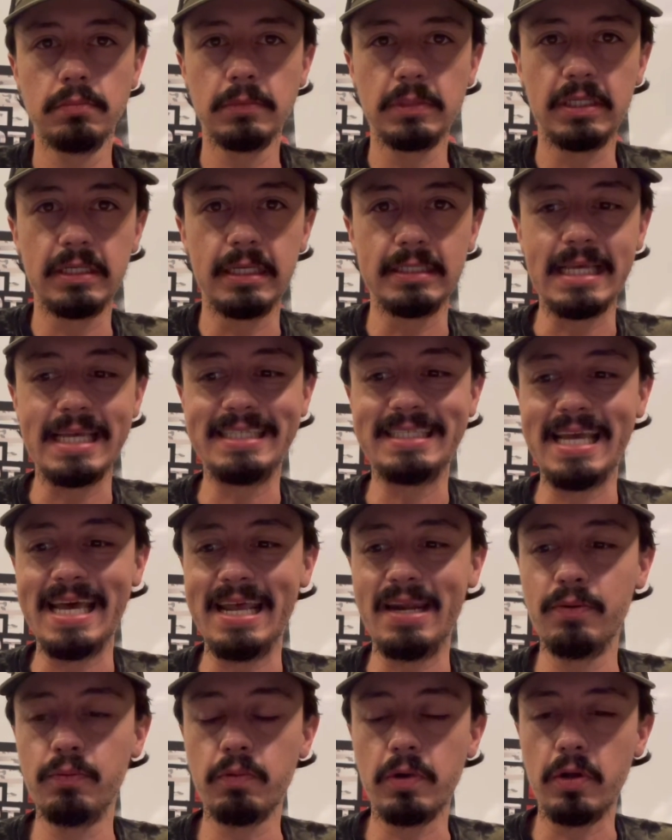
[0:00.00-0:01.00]
Because I
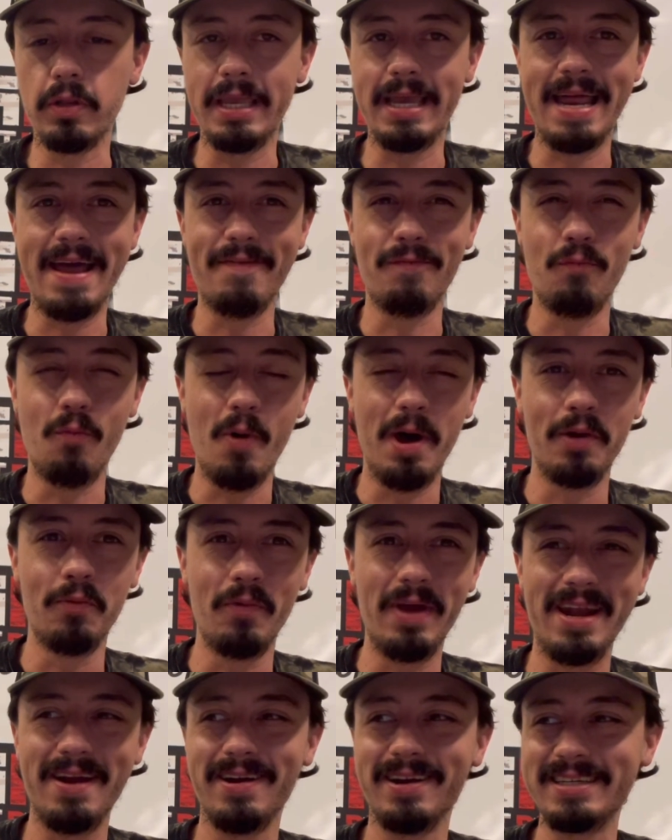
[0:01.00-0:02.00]
said we're only going to have one
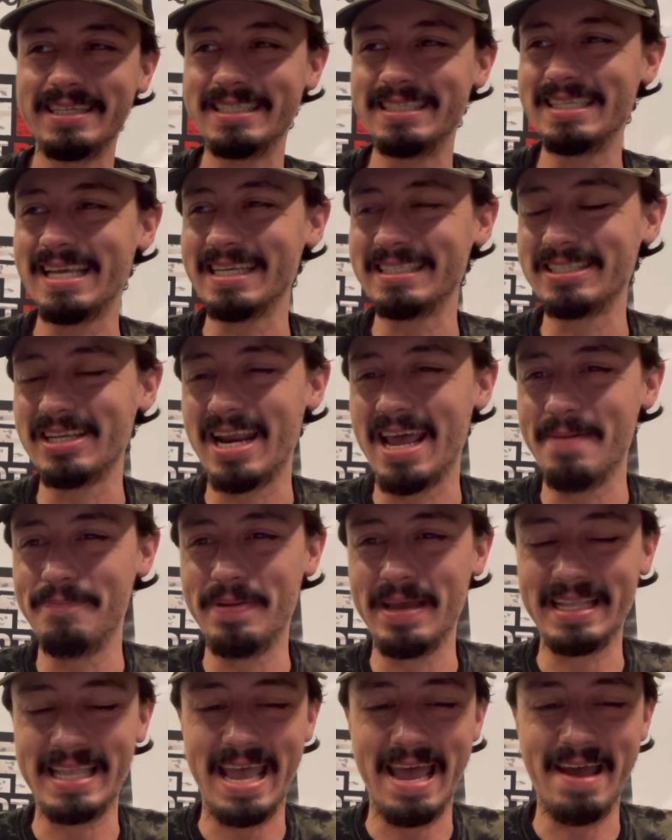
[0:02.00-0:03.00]
winner because yesterday I picked